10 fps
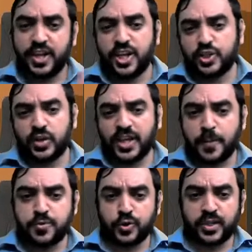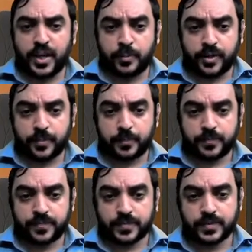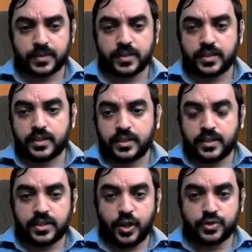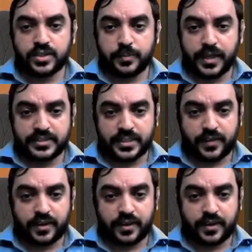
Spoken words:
You will come to the number. 1000 by 7.